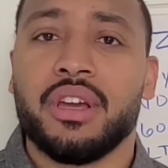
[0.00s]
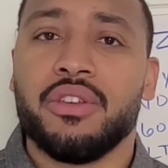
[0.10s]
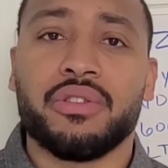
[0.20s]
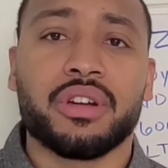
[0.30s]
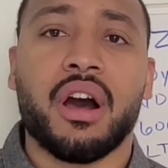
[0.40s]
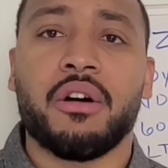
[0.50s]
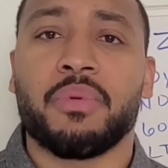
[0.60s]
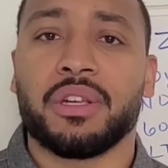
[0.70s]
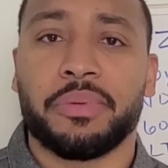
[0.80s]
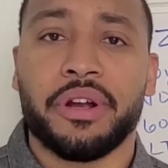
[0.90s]
You can call
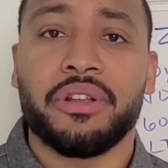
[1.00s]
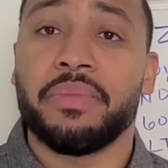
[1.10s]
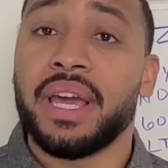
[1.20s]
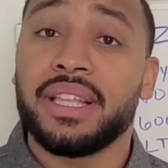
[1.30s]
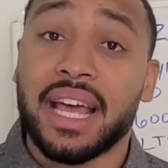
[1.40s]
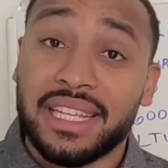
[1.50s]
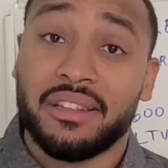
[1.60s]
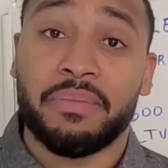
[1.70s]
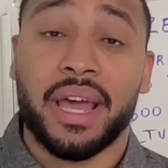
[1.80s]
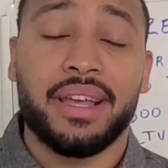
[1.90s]
Prosperity Bank. That's
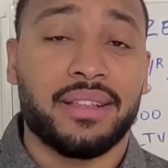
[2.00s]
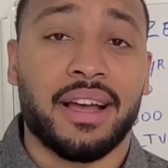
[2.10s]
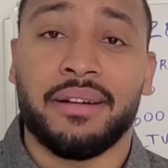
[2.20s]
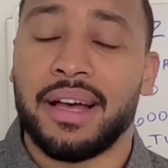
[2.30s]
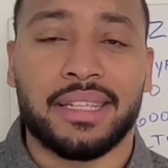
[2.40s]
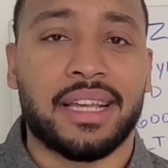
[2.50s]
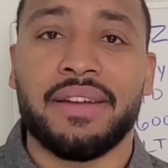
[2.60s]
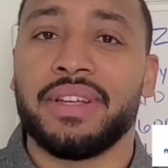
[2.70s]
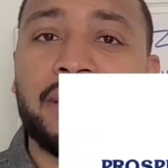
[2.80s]
the bank. I saved it